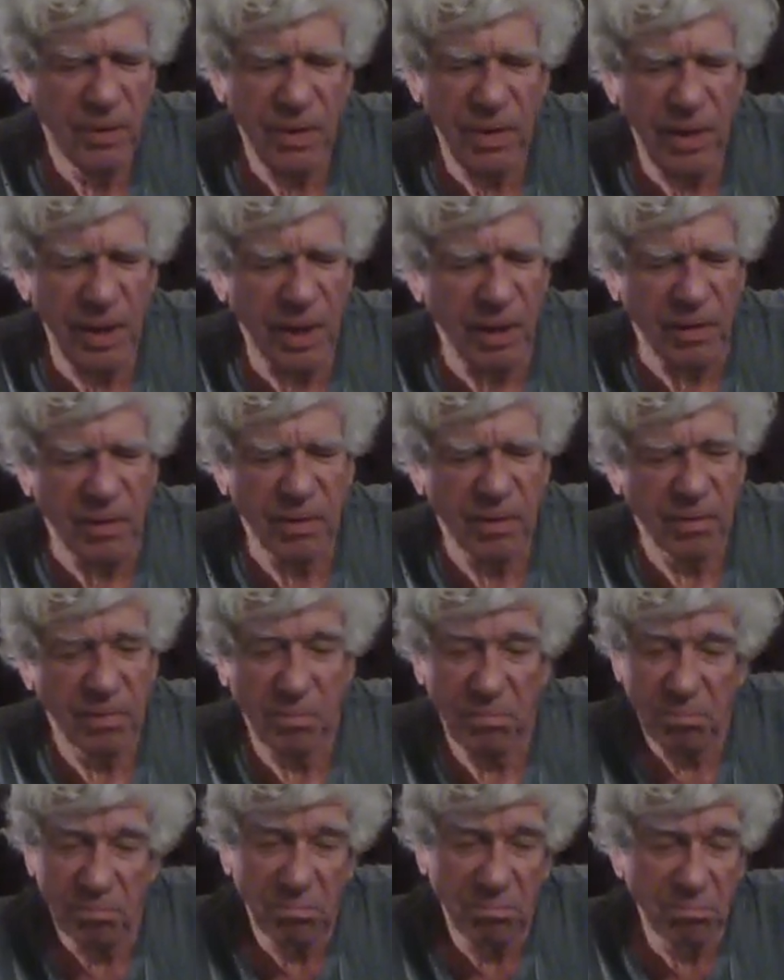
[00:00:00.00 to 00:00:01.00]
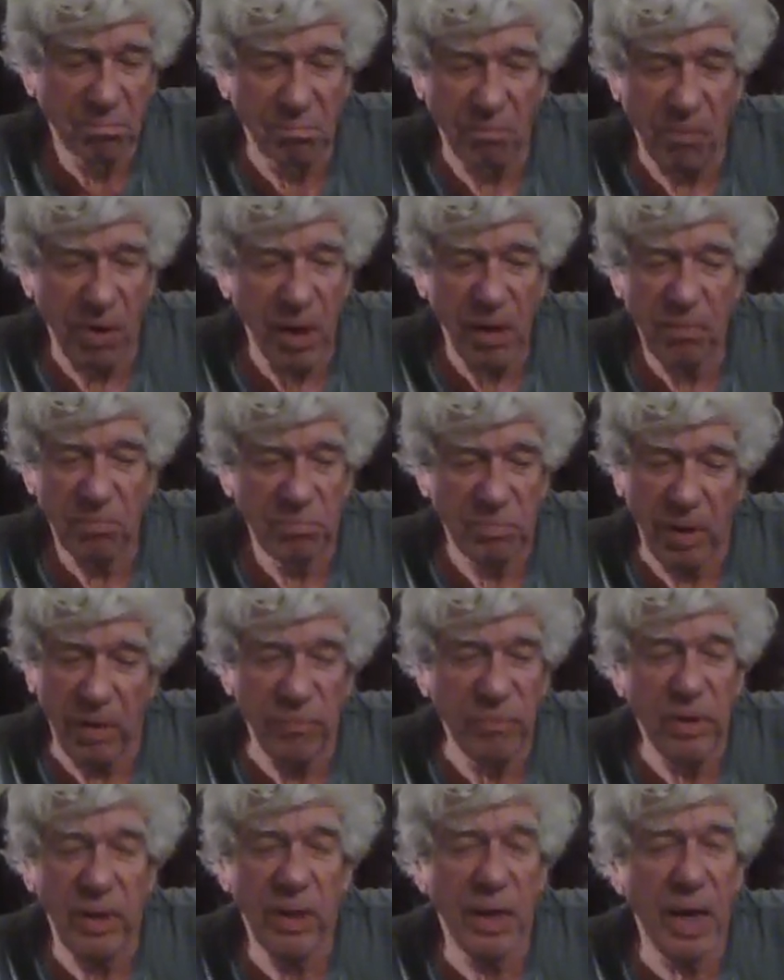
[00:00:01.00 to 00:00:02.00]
that well,
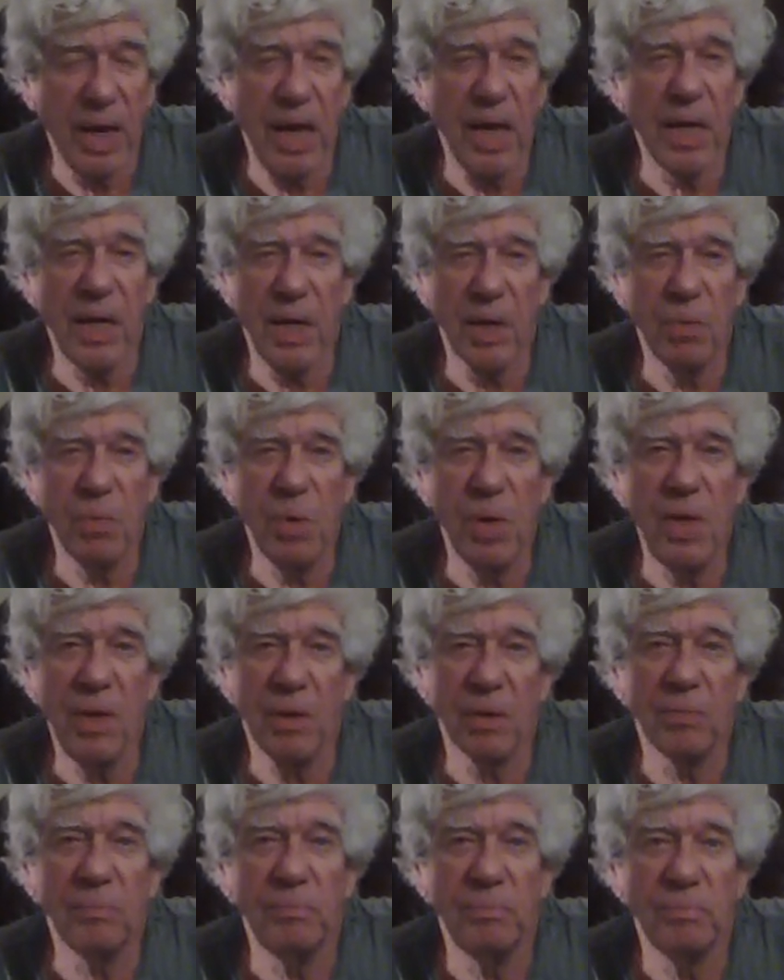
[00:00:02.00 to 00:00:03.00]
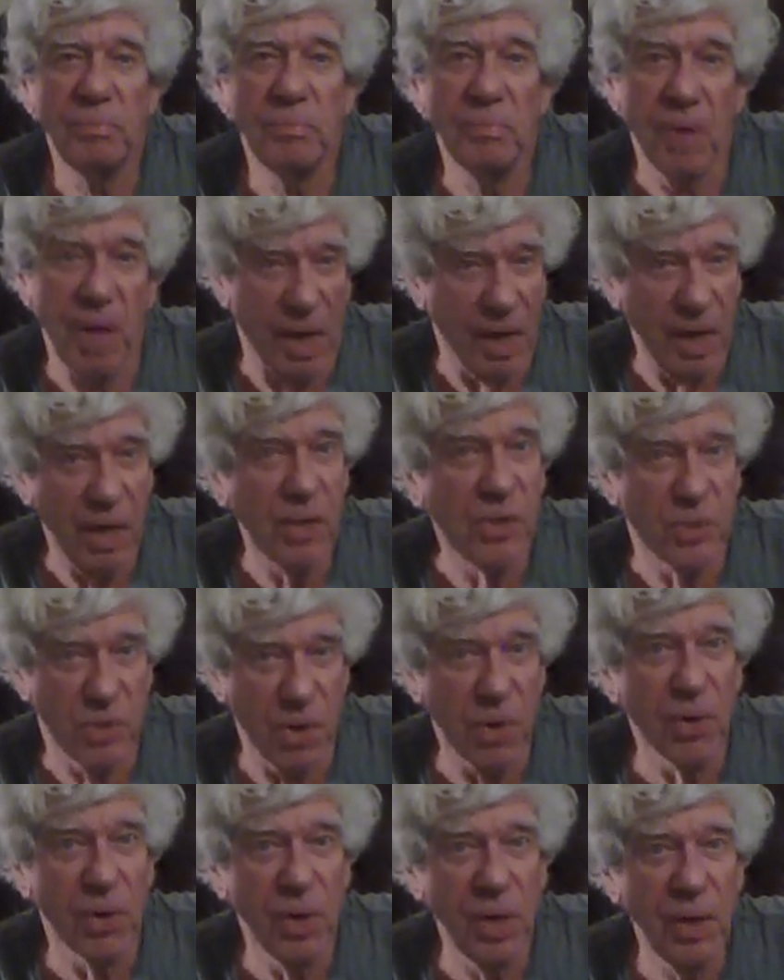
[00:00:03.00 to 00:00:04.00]
if it can, it will, and it
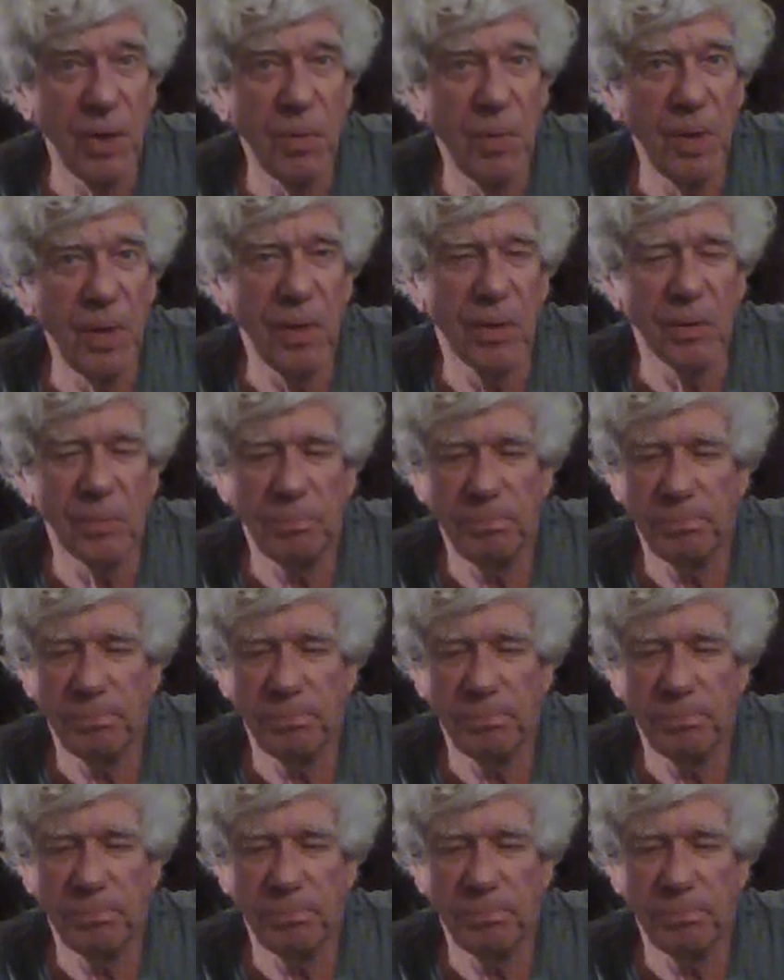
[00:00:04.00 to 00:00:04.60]
certainly will.